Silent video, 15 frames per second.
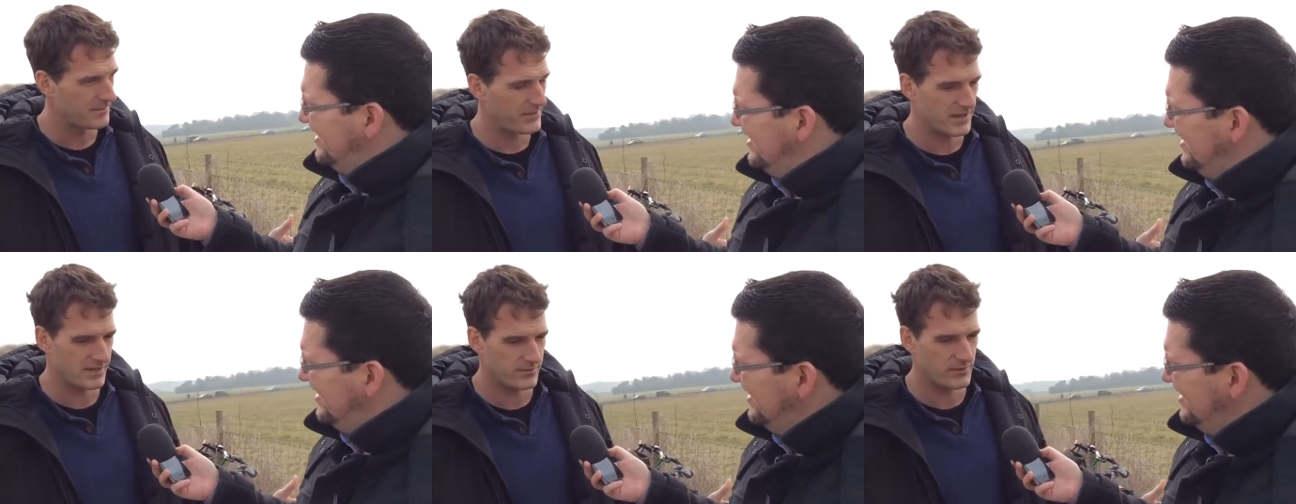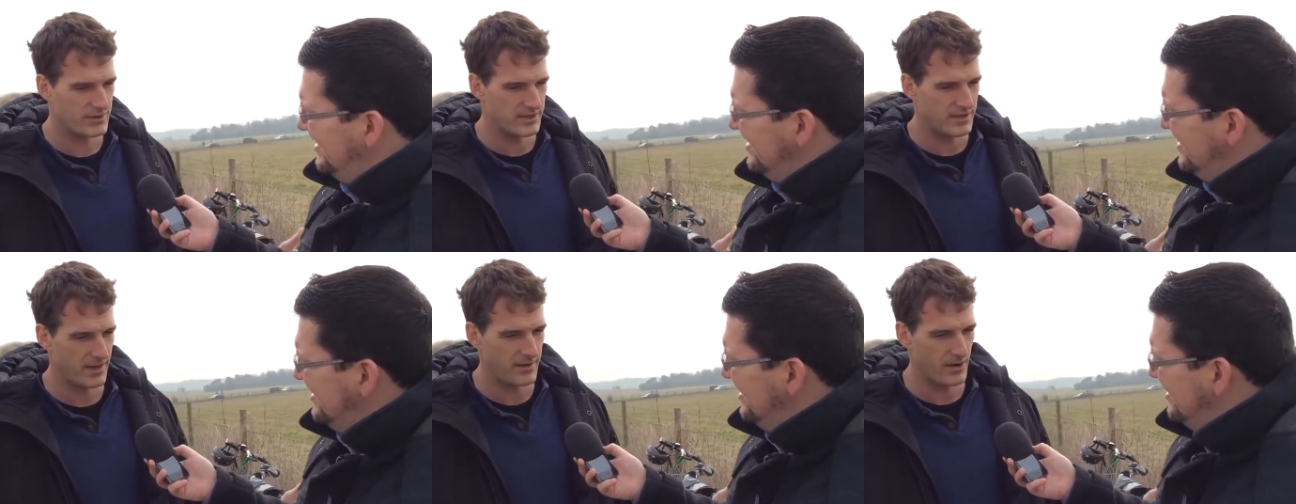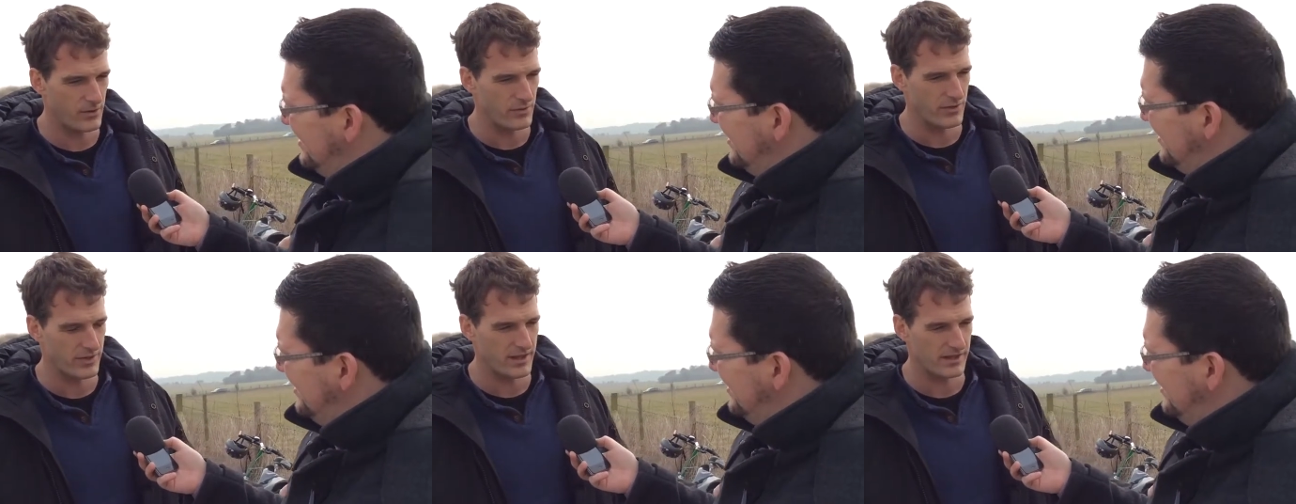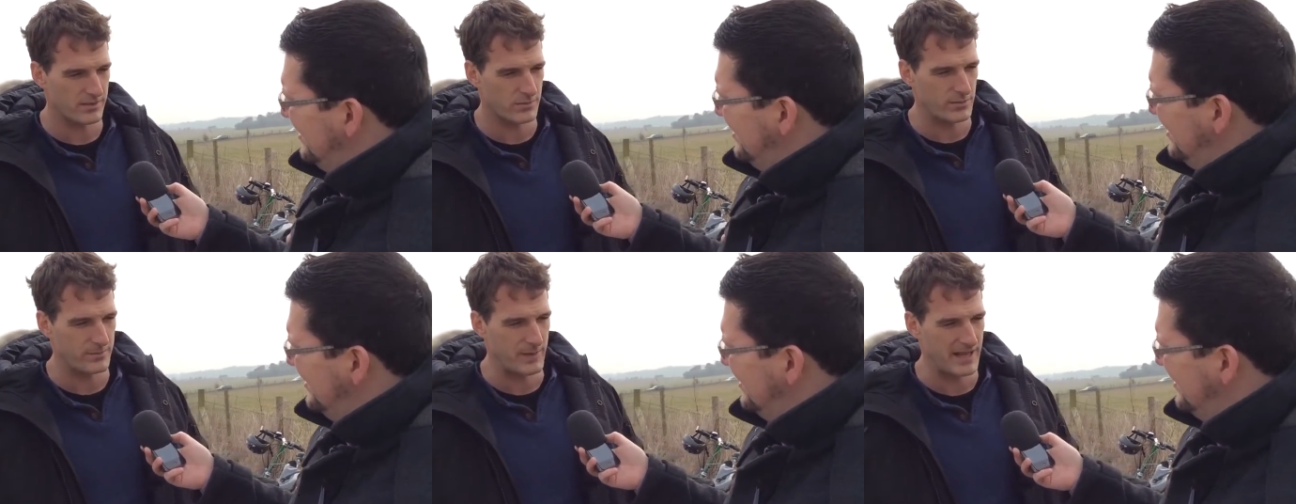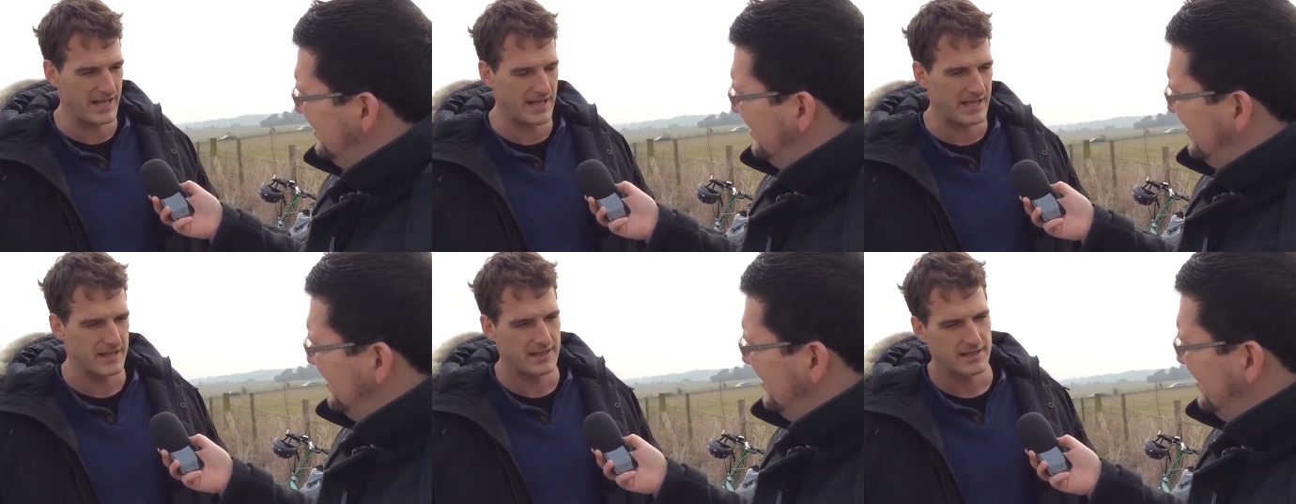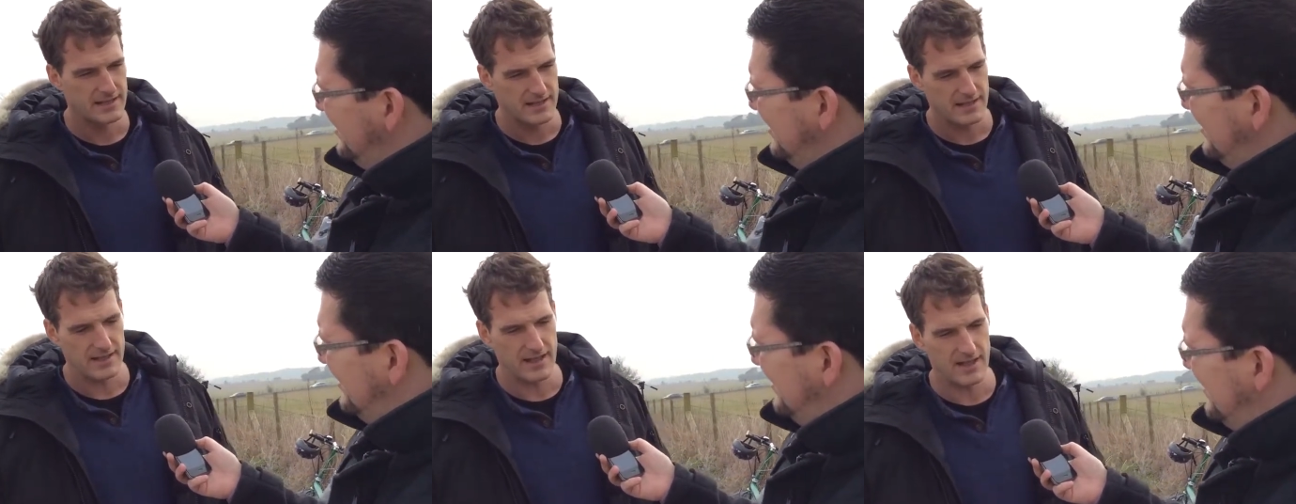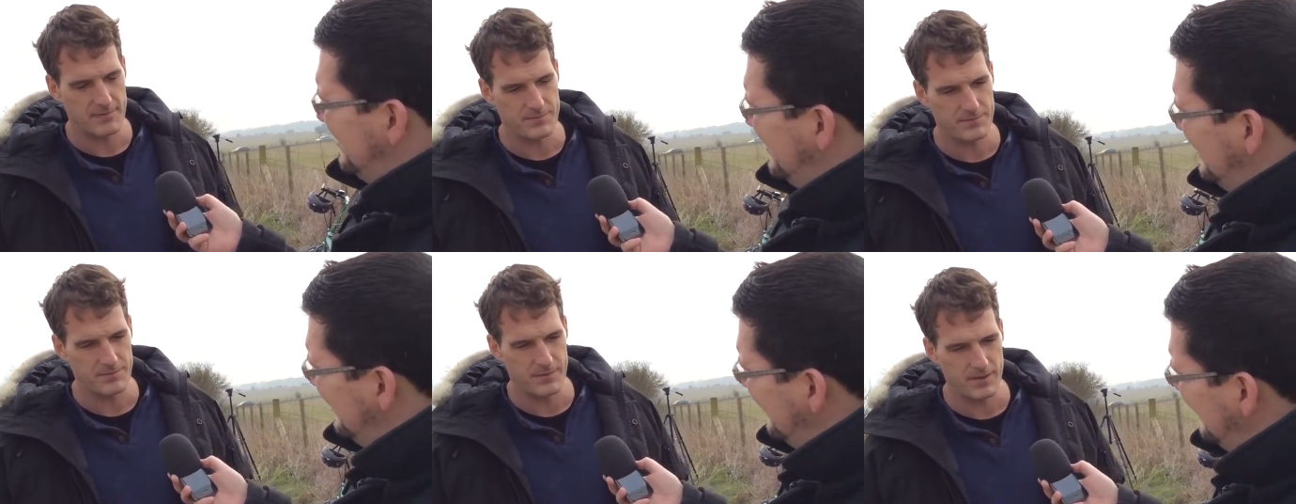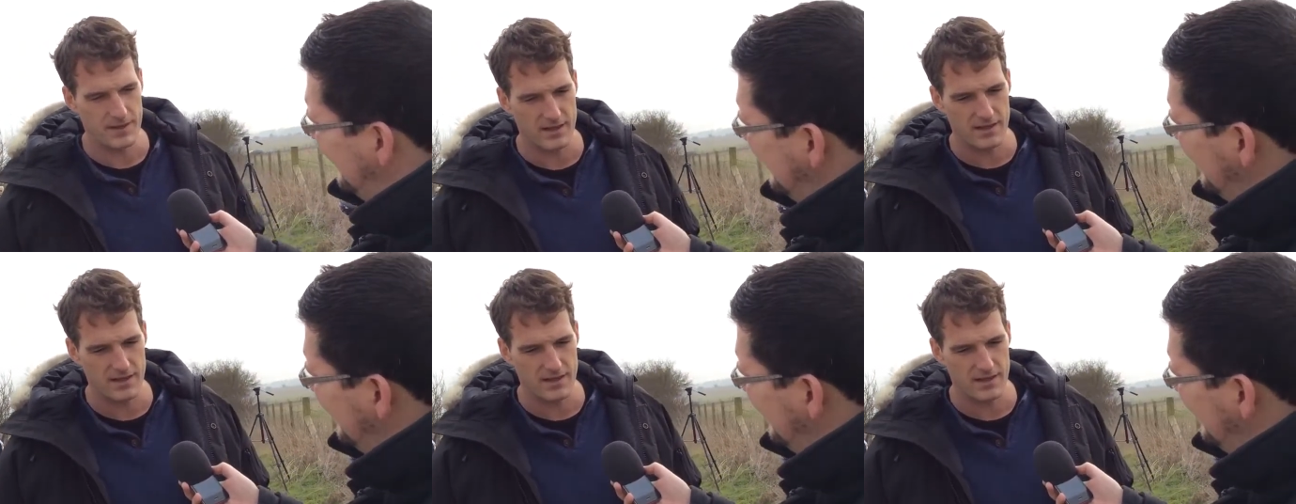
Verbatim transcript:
Speaker 1: this wouldn't, you know, this would be, um,